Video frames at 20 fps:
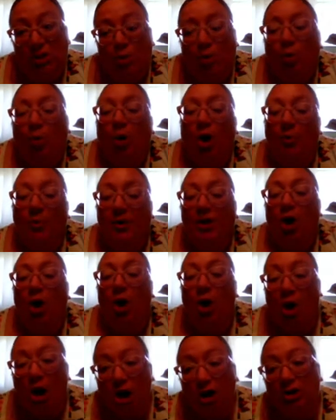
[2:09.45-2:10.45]
What we
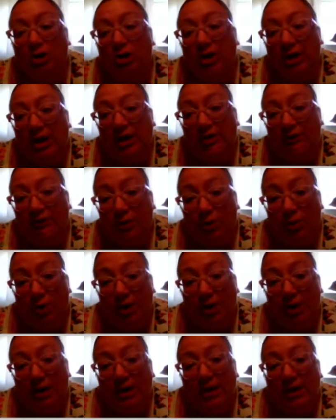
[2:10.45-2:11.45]
are looking
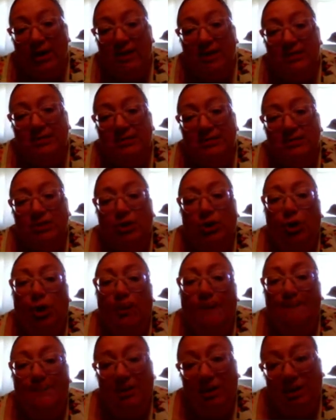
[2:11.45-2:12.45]
for is your
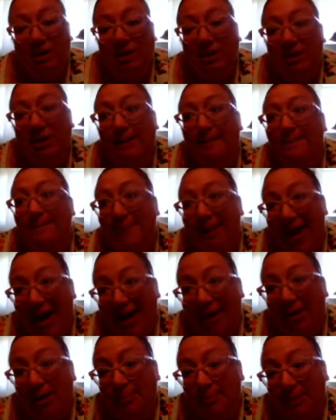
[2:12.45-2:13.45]
ability to
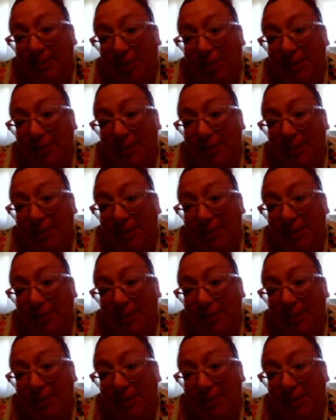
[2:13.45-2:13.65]
back up your